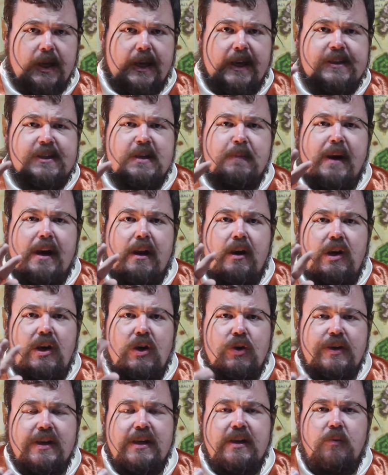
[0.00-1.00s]
It's about
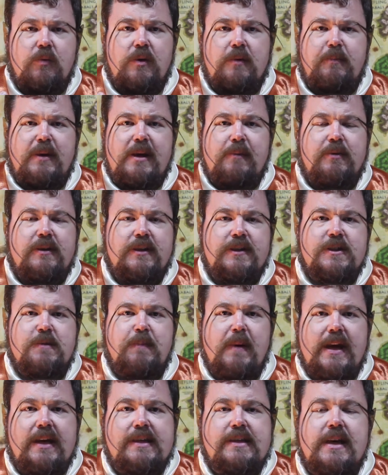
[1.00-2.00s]
looking at what people
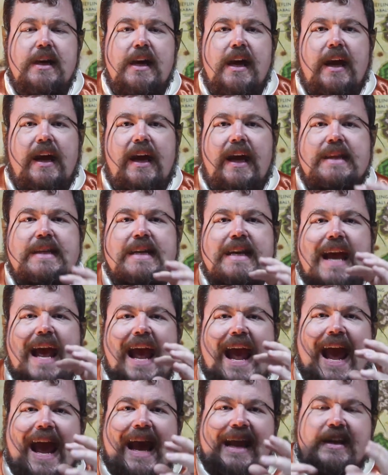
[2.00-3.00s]
expect and then
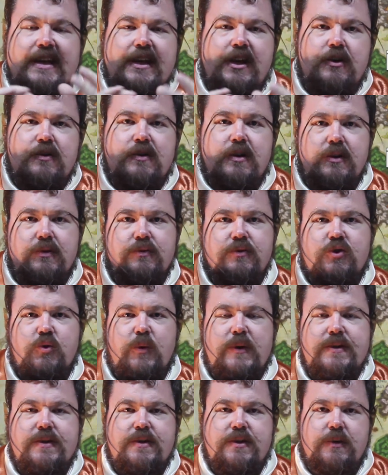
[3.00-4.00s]
adding your own
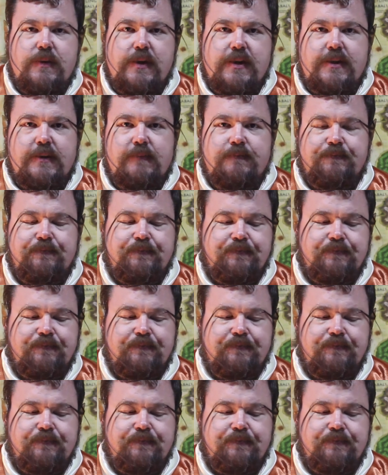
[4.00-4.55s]
twist to it.